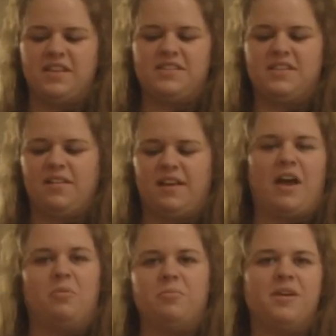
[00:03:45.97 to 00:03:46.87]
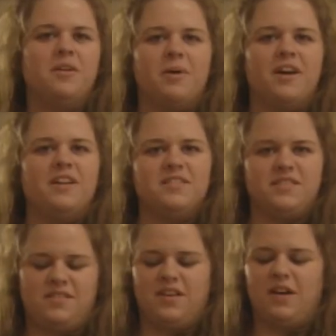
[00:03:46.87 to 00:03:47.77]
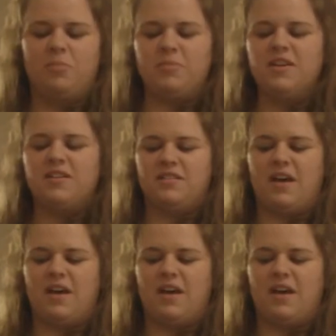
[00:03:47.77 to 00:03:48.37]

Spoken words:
they sell haupia pies. Haupia.